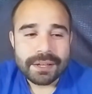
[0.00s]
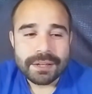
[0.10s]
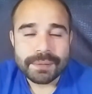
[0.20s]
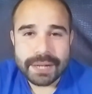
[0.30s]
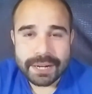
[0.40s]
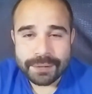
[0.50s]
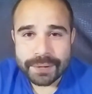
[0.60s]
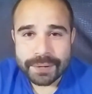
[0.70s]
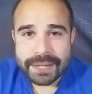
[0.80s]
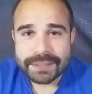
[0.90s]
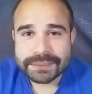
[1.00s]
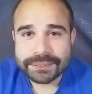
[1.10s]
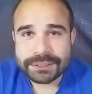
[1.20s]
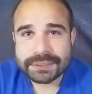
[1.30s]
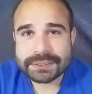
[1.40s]
But anyway, so
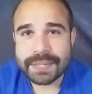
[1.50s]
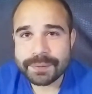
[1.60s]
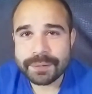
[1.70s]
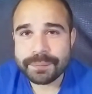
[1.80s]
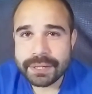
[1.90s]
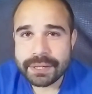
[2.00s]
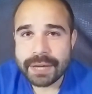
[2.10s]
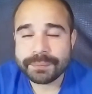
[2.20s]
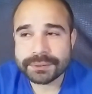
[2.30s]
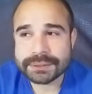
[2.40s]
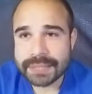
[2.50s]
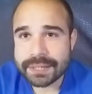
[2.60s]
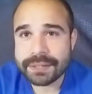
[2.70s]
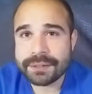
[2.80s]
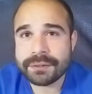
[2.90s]
it just happened to be April
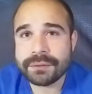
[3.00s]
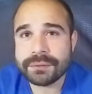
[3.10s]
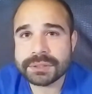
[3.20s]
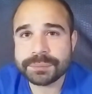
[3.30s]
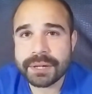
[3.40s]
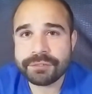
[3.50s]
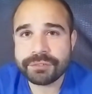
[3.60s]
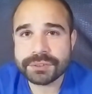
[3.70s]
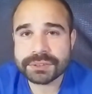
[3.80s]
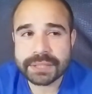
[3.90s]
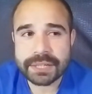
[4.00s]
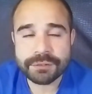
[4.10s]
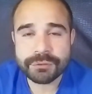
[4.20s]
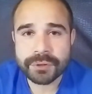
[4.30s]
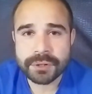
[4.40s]
second was my first day
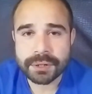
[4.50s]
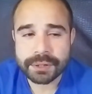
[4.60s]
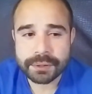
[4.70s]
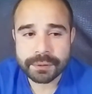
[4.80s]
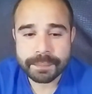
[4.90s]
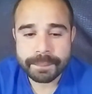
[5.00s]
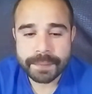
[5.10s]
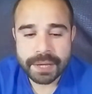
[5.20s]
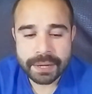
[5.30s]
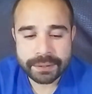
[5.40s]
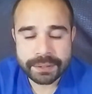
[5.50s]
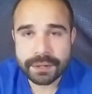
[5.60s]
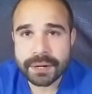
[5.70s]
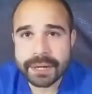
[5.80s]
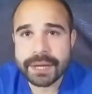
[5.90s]
of work, and
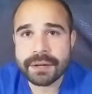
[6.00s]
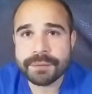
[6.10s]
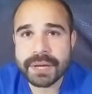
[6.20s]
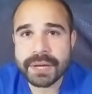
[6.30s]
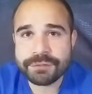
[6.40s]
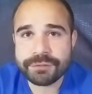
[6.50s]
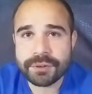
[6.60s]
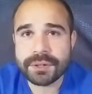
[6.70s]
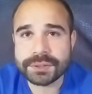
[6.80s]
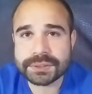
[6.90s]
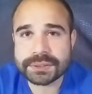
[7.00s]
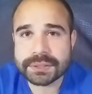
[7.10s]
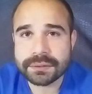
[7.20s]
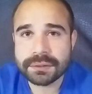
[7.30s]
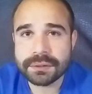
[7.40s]
here I am, May first,
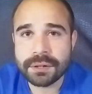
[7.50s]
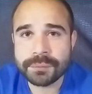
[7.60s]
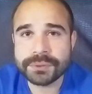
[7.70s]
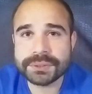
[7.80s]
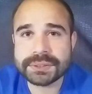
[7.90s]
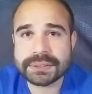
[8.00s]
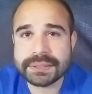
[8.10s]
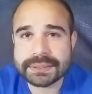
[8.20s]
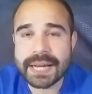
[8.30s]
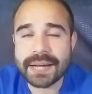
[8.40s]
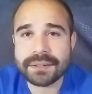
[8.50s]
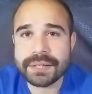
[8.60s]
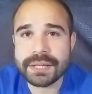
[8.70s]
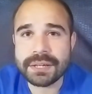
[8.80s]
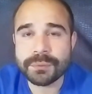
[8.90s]
almost
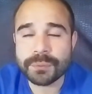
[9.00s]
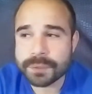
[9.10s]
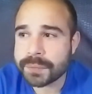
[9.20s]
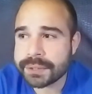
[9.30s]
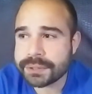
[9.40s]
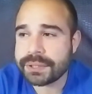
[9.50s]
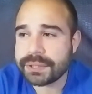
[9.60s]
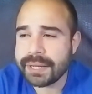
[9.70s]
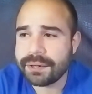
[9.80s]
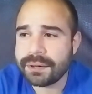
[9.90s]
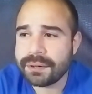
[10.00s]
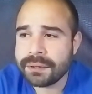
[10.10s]
exactly one month later,